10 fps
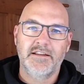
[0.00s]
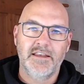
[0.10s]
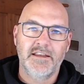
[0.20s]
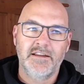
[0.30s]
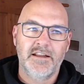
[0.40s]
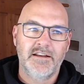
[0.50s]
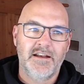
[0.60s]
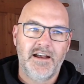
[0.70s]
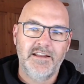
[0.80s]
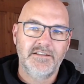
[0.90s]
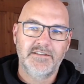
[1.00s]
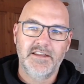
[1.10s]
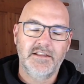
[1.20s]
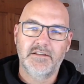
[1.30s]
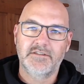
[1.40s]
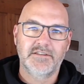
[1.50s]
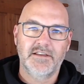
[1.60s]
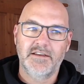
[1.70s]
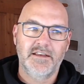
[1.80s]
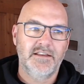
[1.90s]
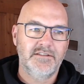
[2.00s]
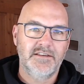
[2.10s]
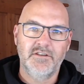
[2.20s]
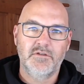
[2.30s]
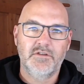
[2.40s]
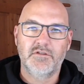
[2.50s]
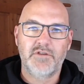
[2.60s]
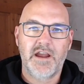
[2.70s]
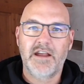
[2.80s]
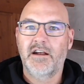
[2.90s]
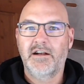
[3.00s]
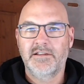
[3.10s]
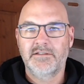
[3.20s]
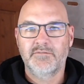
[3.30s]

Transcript: then I just think this is going to continue to drag on.